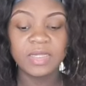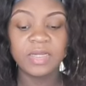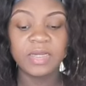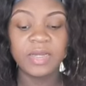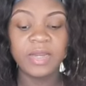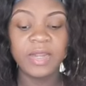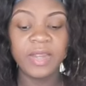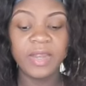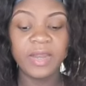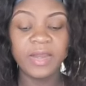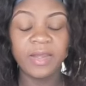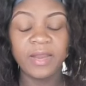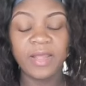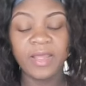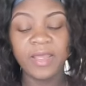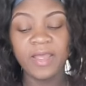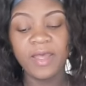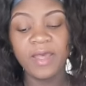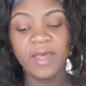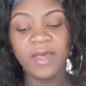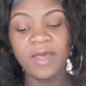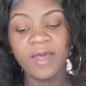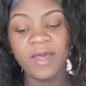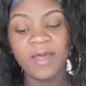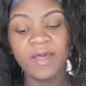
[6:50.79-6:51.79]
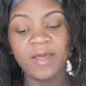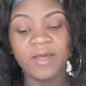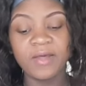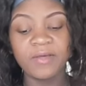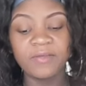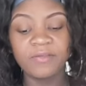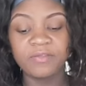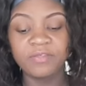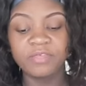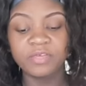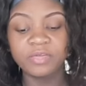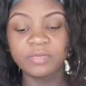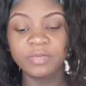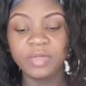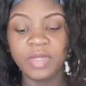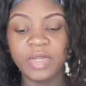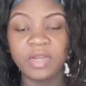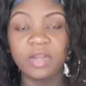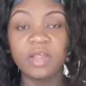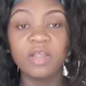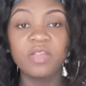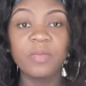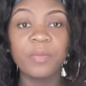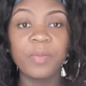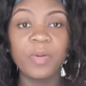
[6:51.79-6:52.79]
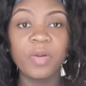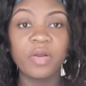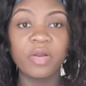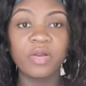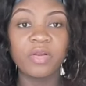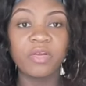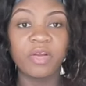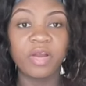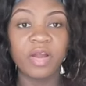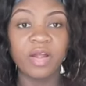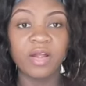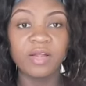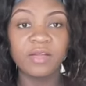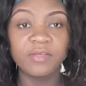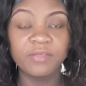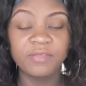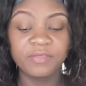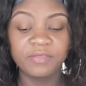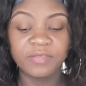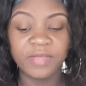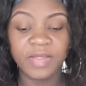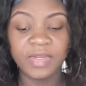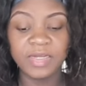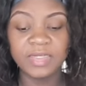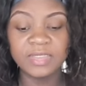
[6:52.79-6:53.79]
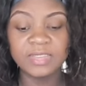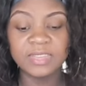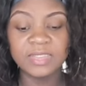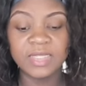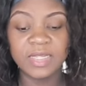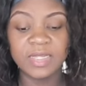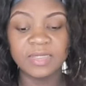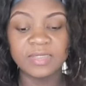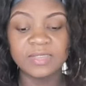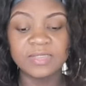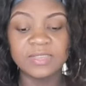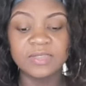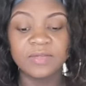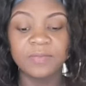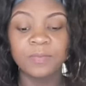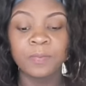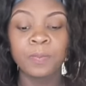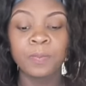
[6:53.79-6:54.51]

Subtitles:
Then I have another paragraph and it says,